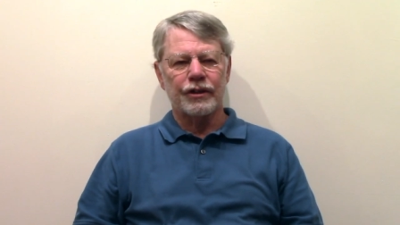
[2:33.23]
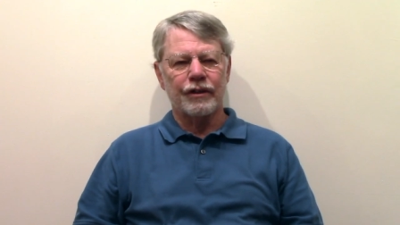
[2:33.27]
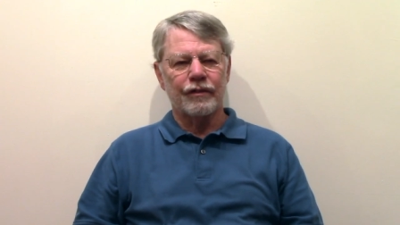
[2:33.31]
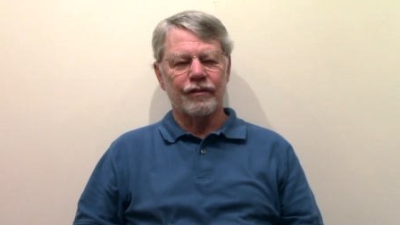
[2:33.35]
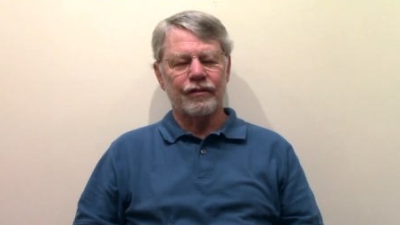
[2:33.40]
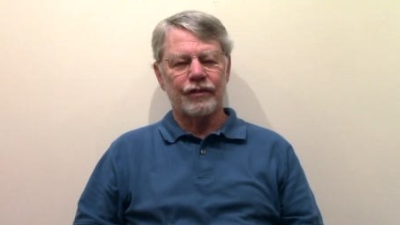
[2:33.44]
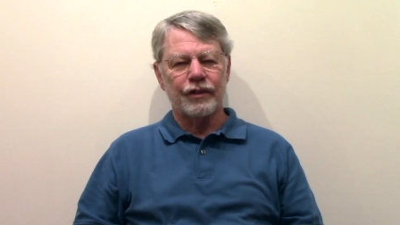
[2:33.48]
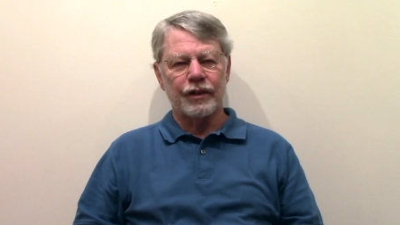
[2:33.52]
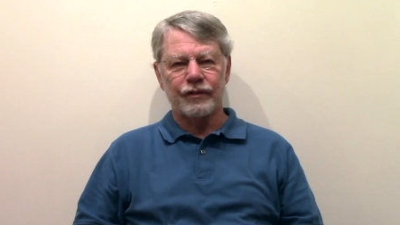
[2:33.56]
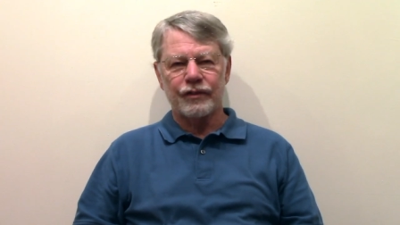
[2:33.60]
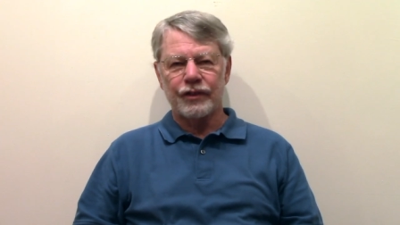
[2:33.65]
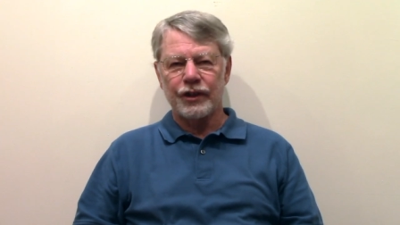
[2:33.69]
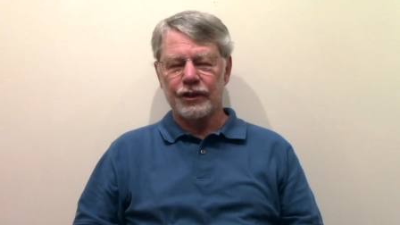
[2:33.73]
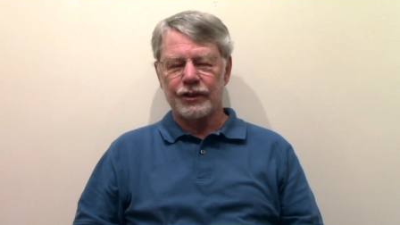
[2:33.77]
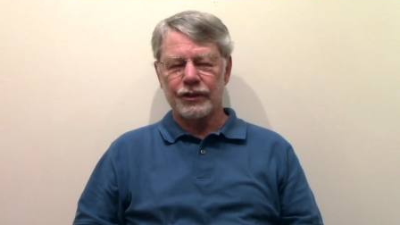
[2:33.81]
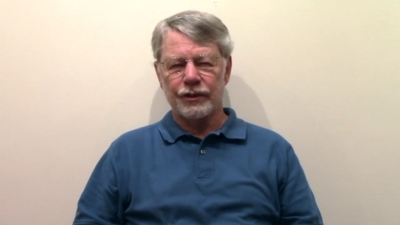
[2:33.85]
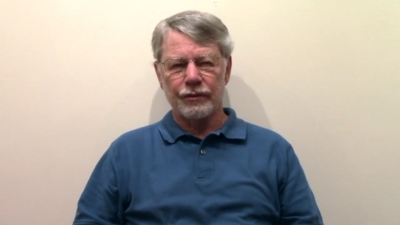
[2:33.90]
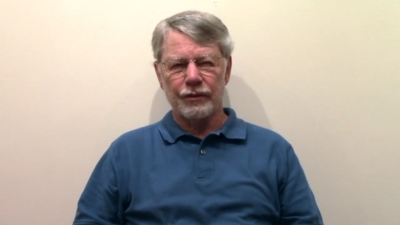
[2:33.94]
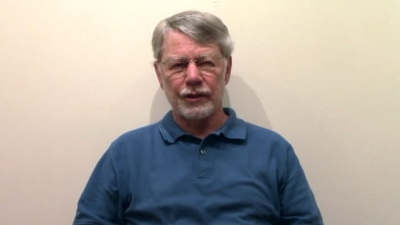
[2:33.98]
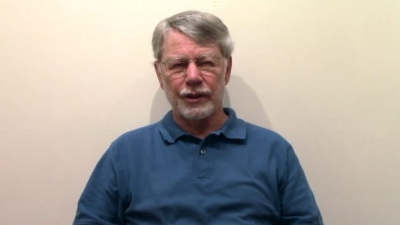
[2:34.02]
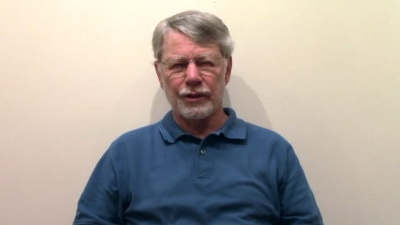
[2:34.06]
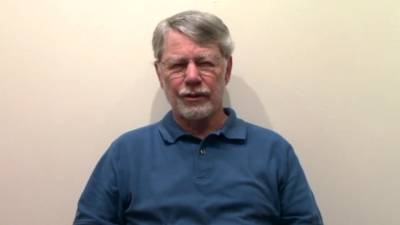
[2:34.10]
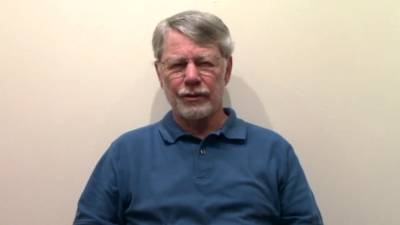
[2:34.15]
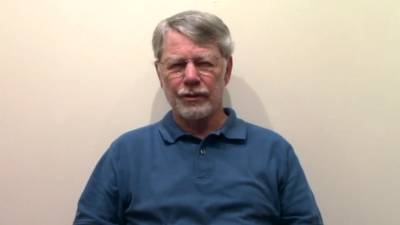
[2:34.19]
and 50s that
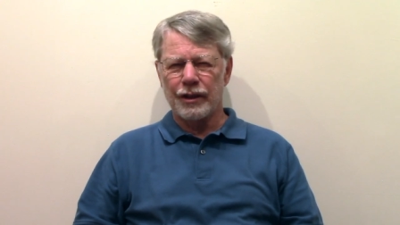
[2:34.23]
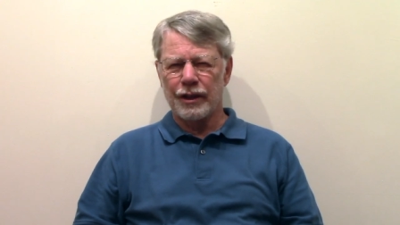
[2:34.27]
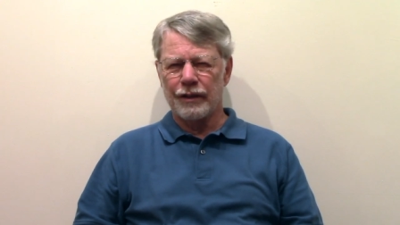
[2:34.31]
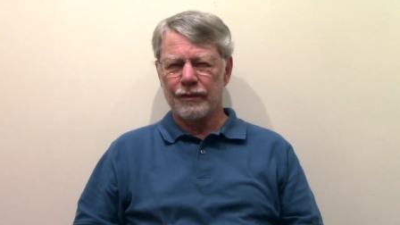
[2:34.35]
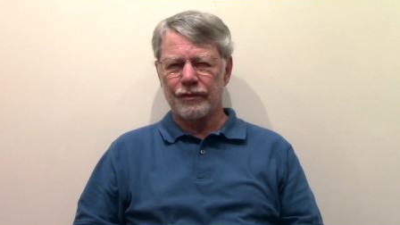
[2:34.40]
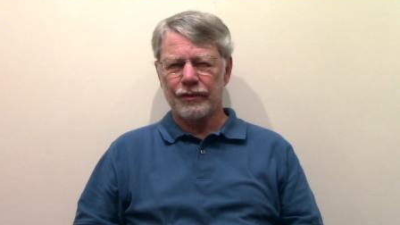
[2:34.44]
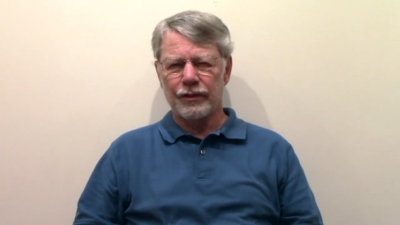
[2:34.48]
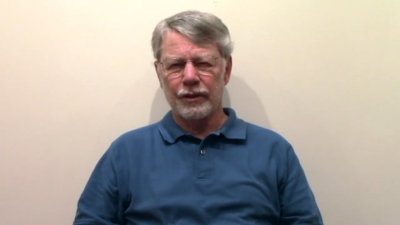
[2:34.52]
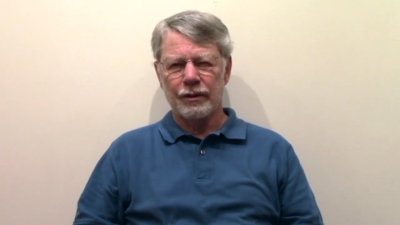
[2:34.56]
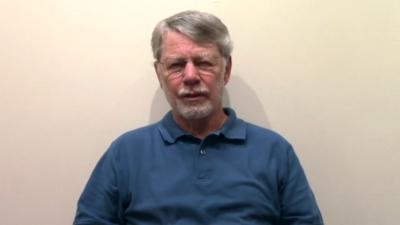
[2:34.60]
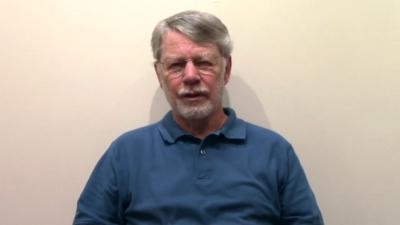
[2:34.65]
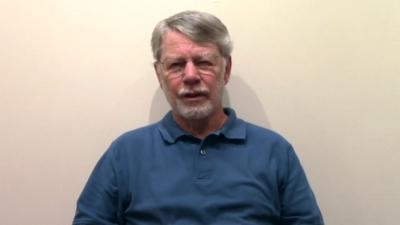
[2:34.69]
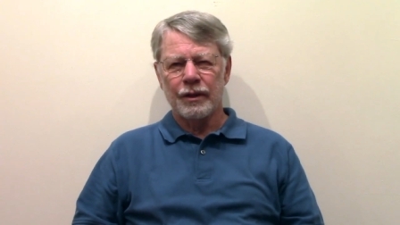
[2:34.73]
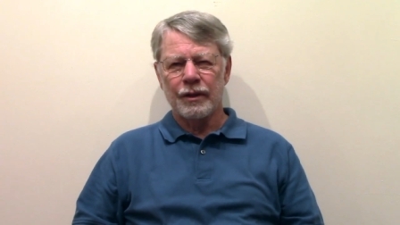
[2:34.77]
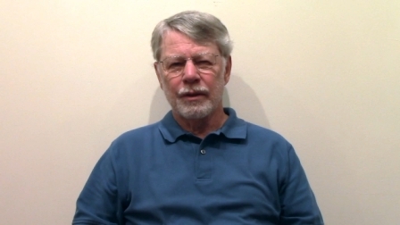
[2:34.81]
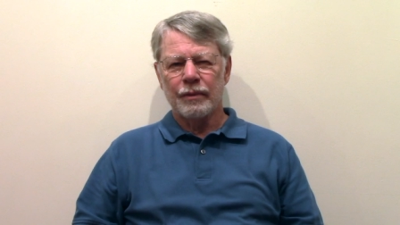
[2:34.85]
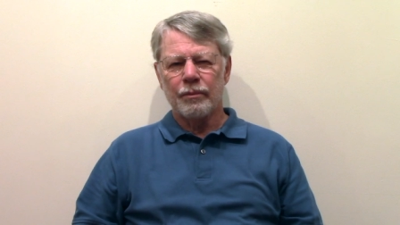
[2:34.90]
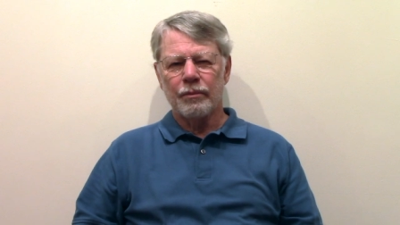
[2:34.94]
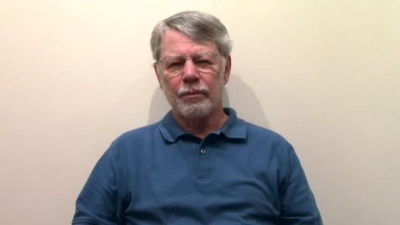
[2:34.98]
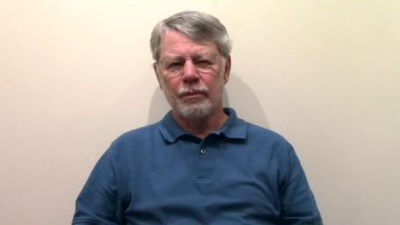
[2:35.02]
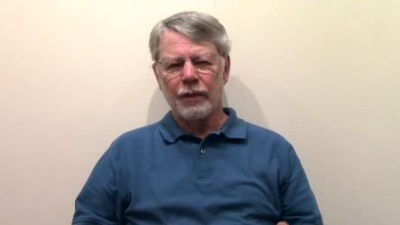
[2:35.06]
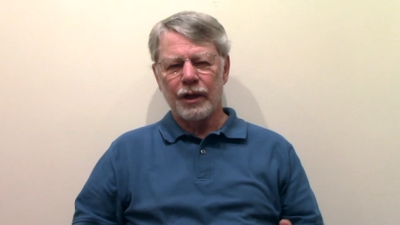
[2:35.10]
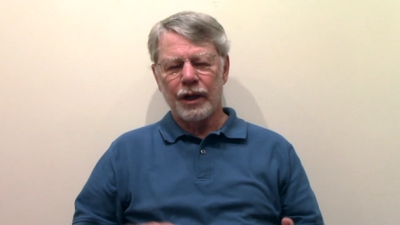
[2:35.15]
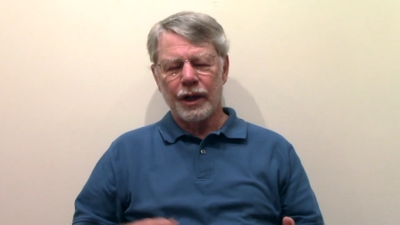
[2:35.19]
would go on for
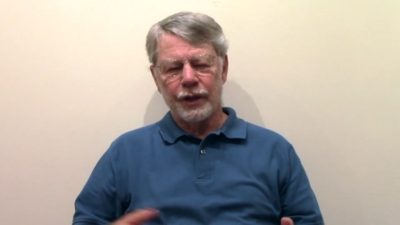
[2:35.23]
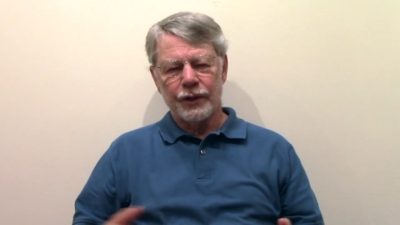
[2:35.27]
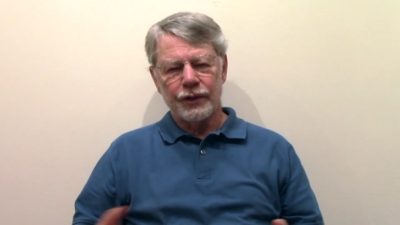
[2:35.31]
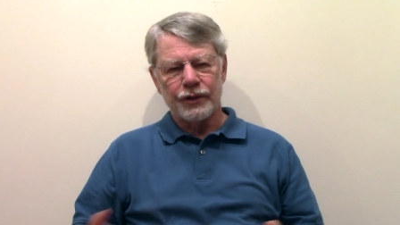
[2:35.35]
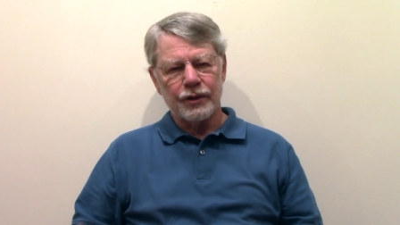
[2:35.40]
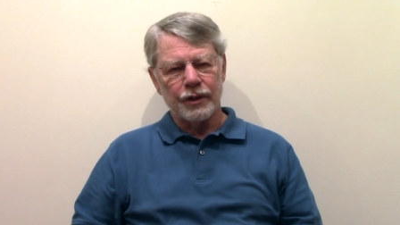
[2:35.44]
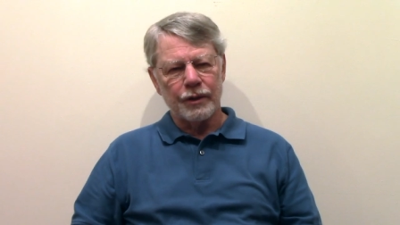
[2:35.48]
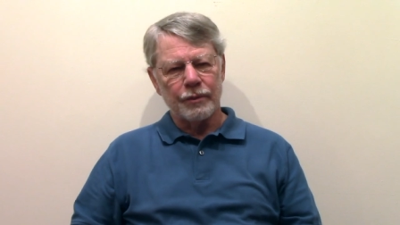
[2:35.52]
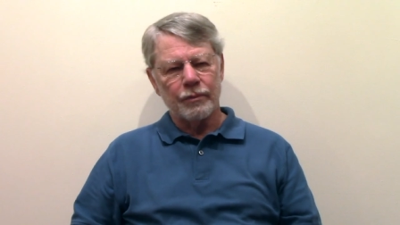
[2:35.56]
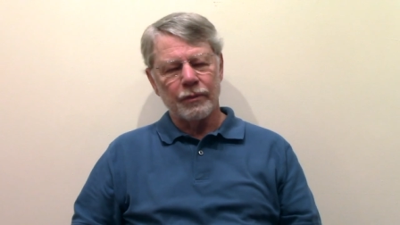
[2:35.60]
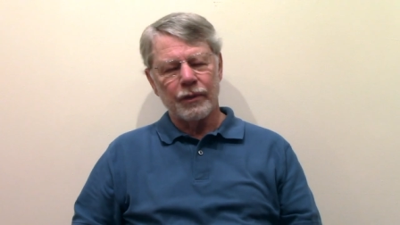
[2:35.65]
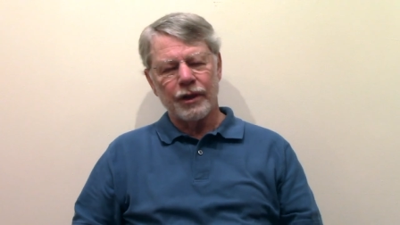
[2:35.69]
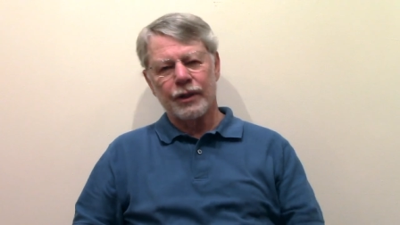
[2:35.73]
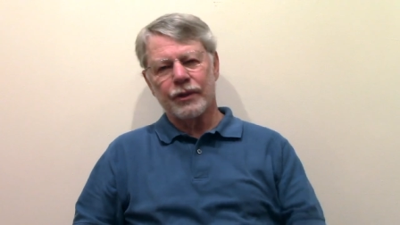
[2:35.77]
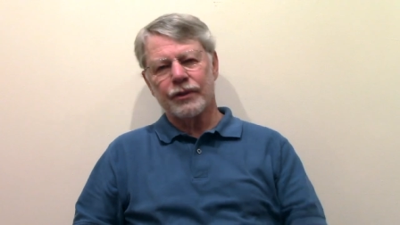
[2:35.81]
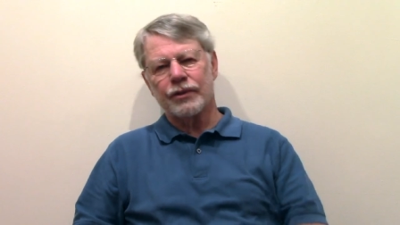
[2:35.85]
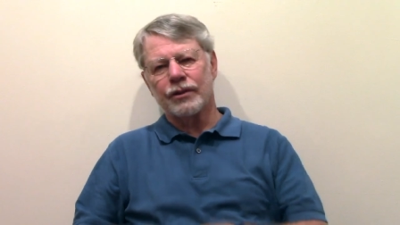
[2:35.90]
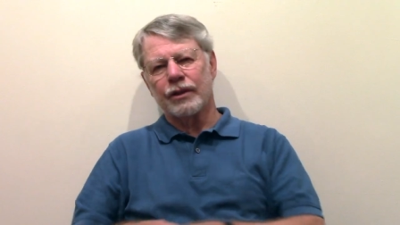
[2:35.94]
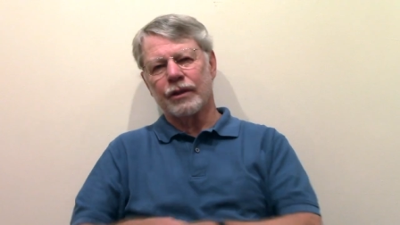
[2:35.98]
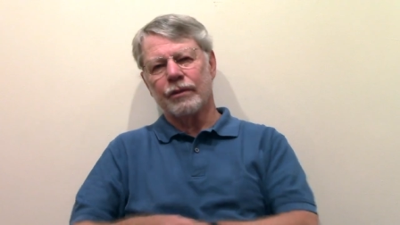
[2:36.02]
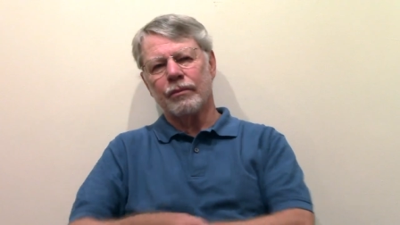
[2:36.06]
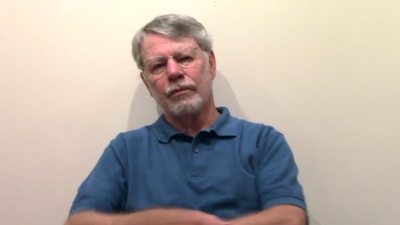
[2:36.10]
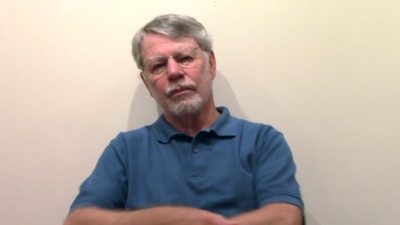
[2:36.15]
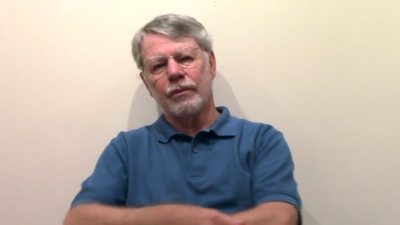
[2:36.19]
months and
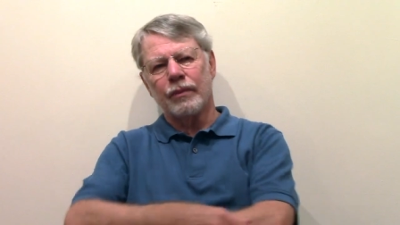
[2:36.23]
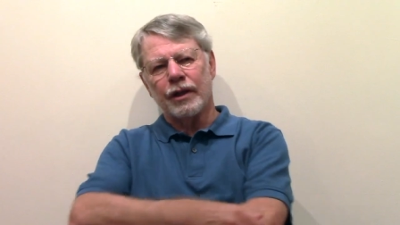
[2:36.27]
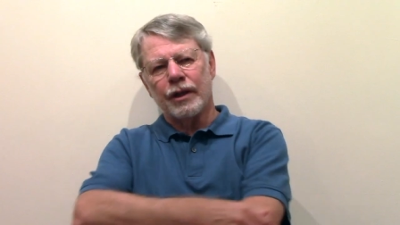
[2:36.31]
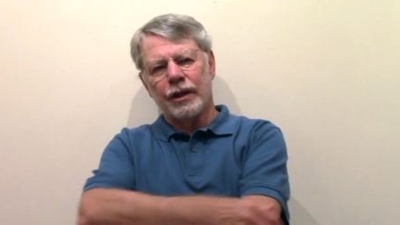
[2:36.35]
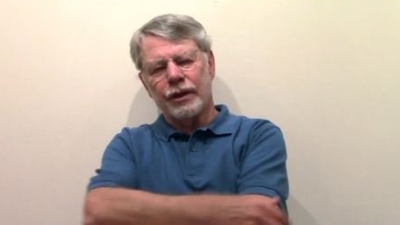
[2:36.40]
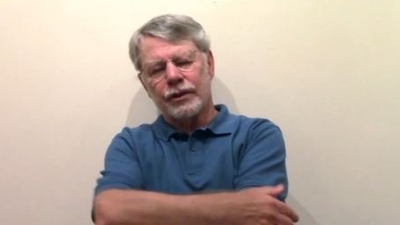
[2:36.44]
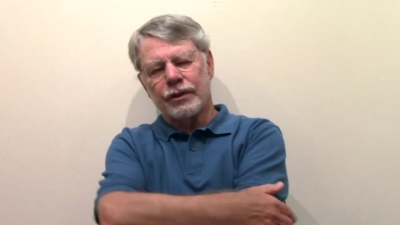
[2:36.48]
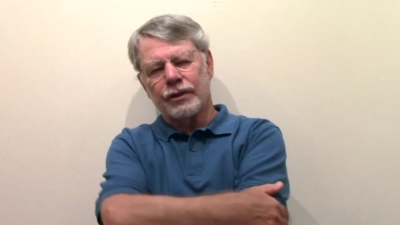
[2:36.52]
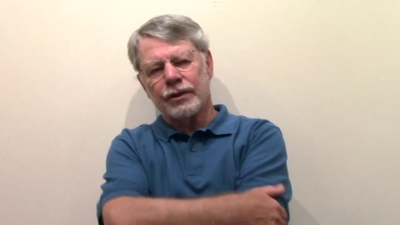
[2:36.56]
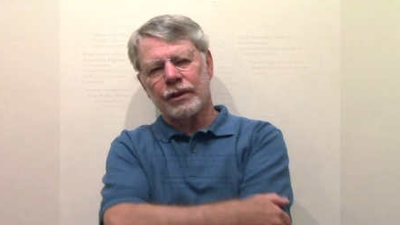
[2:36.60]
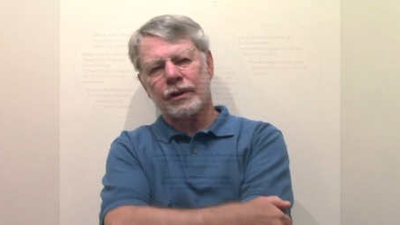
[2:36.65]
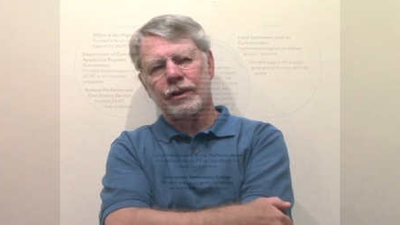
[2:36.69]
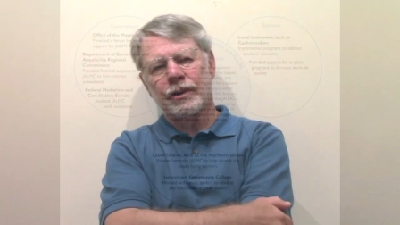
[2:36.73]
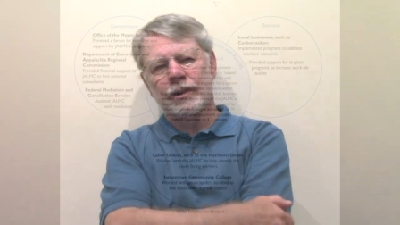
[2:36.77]
months and months.